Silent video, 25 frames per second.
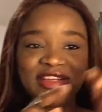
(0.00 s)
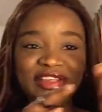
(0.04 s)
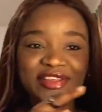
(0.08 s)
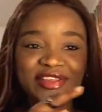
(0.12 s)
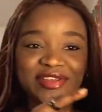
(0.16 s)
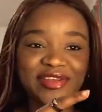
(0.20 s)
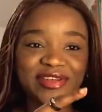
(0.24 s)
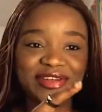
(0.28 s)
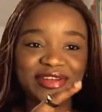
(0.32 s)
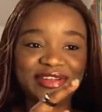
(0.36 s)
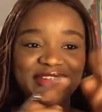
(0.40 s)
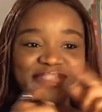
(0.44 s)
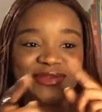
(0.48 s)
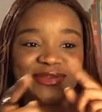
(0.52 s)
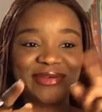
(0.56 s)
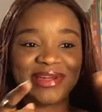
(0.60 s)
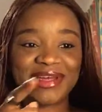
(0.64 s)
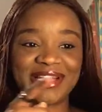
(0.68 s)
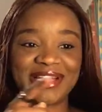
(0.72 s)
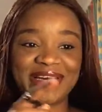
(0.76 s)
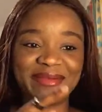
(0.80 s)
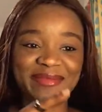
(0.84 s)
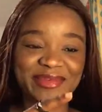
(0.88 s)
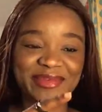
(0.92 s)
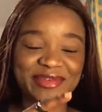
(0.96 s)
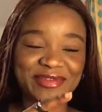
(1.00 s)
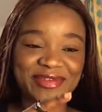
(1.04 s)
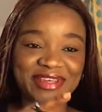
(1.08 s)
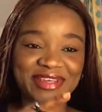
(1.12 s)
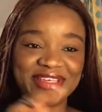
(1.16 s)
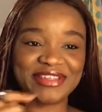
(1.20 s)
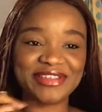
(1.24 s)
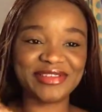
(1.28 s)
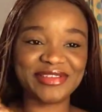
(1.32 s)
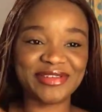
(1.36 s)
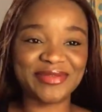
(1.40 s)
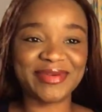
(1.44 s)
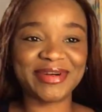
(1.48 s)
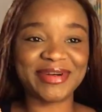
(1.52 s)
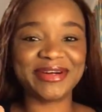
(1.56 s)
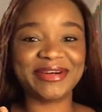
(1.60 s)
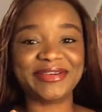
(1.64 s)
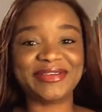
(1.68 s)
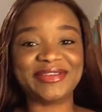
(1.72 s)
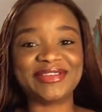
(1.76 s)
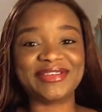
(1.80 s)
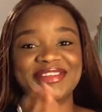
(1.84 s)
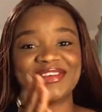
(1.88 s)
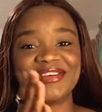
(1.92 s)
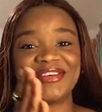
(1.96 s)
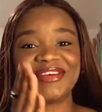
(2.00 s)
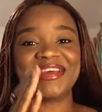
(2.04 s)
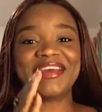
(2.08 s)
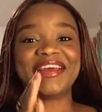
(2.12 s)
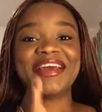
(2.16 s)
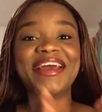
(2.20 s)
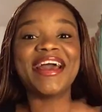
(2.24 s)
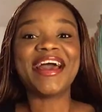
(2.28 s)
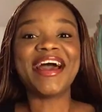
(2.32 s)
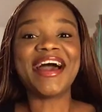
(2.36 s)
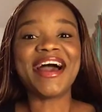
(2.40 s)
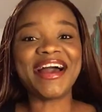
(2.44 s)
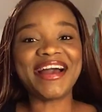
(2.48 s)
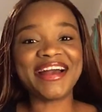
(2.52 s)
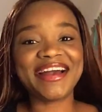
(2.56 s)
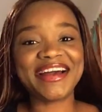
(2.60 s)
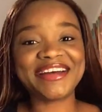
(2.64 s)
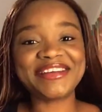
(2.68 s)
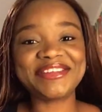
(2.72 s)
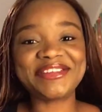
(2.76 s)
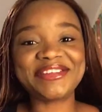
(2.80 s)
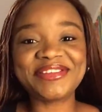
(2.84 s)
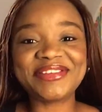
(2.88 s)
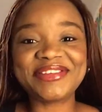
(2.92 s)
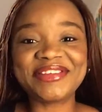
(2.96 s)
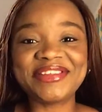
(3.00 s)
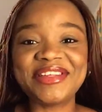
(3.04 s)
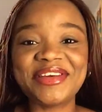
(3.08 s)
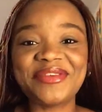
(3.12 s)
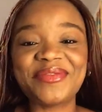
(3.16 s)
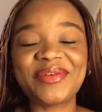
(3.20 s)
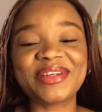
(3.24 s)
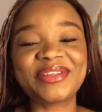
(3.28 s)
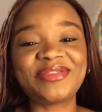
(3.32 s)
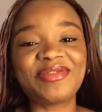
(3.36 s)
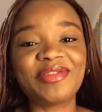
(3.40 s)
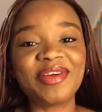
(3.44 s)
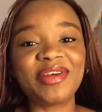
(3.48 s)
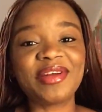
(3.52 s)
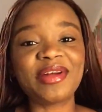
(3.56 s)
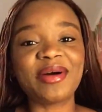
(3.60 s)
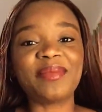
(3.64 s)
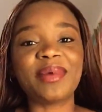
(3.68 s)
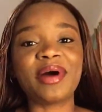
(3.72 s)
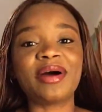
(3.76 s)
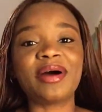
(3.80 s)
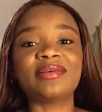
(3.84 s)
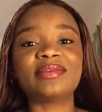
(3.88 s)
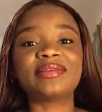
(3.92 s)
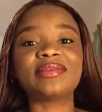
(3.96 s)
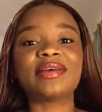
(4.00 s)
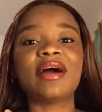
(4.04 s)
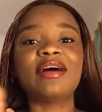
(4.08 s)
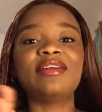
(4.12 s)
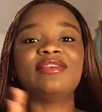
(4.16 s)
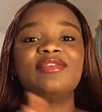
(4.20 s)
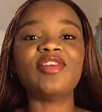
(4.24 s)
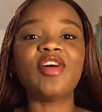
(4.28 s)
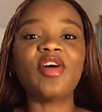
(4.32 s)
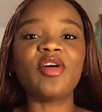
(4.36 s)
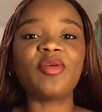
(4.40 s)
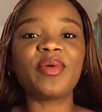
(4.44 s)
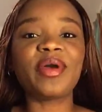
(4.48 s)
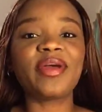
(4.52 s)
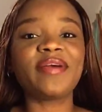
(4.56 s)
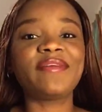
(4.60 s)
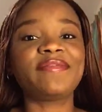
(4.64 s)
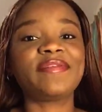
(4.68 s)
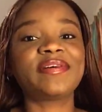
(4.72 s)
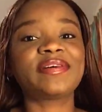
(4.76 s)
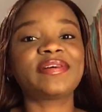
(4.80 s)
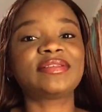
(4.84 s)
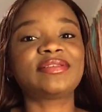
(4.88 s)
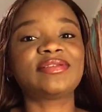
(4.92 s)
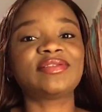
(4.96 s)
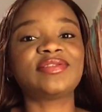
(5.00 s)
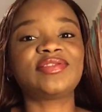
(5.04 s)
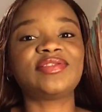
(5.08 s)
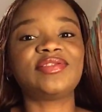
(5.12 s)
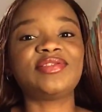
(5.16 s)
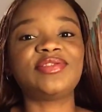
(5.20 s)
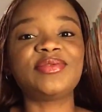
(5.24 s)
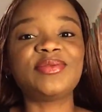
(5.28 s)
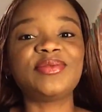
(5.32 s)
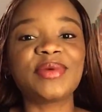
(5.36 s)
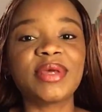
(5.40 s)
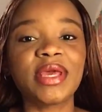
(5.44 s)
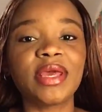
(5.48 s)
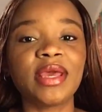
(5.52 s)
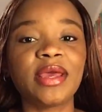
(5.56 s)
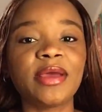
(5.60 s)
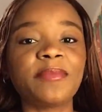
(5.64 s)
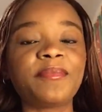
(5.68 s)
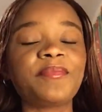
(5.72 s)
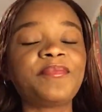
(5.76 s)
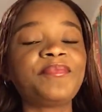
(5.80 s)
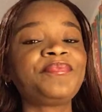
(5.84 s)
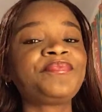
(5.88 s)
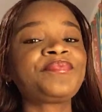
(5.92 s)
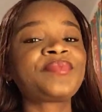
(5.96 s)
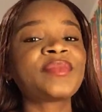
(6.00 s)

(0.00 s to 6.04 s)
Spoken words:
So it doesn't look like I'm looking somewhere else. Okay, hi guys. So today we're talking about Norway versus UK.